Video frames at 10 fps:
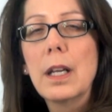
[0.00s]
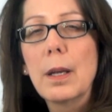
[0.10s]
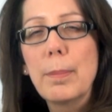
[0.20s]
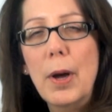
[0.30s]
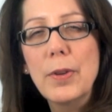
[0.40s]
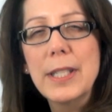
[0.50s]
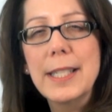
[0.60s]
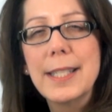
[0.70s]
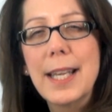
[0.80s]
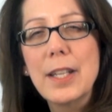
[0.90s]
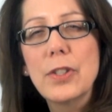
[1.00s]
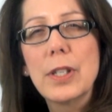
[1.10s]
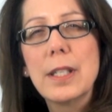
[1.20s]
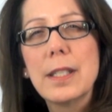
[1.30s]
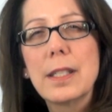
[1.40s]

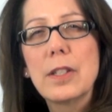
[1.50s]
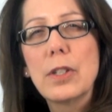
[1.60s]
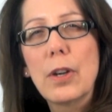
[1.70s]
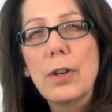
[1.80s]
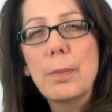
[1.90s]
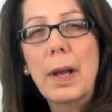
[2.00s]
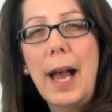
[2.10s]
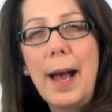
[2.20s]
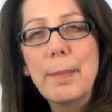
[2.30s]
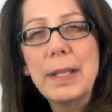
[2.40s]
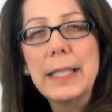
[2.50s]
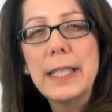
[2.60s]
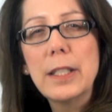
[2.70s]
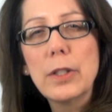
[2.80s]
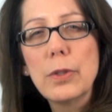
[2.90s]
Componentization is a term
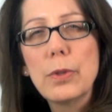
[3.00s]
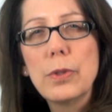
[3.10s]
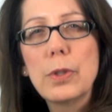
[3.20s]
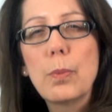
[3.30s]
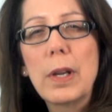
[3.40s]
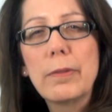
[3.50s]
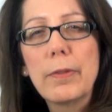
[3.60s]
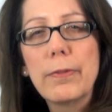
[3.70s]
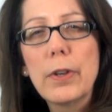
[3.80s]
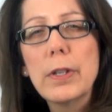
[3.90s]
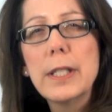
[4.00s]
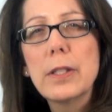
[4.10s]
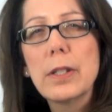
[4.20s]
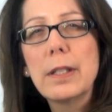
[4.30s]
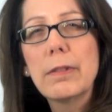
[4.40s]
commonly used when referring
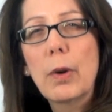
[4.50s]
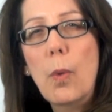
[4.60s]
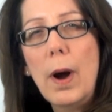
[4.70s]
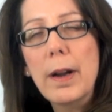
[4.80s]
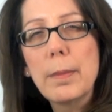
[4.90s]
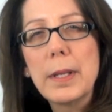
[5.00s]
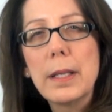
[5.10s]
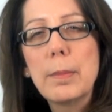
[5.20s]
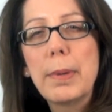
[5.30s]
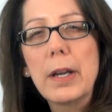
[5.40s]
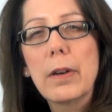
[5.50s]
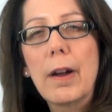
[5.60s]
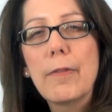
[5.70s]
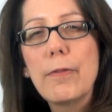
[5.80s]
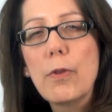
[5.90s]
to the requirement in
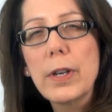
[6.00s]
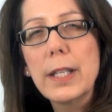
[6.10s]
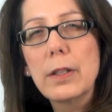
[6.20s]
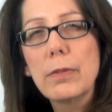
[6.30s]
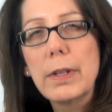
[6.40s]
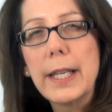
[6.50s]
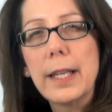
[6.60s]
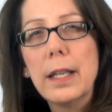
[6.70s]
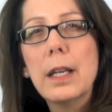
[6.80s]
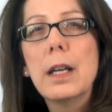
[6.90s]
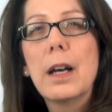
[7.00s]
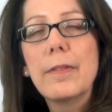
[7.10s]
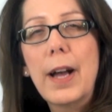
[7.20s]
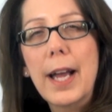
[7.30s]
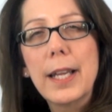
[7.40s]
paragraph 43 of
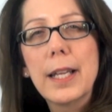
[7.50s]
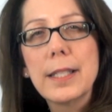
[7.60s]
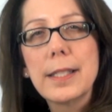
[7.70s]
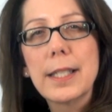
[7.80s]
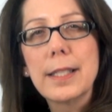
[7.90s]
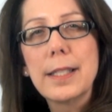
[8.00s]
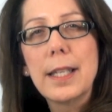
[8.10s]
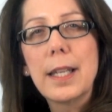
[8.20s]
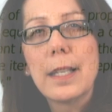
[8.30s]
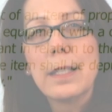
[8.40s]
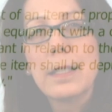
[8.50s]
IAS 16.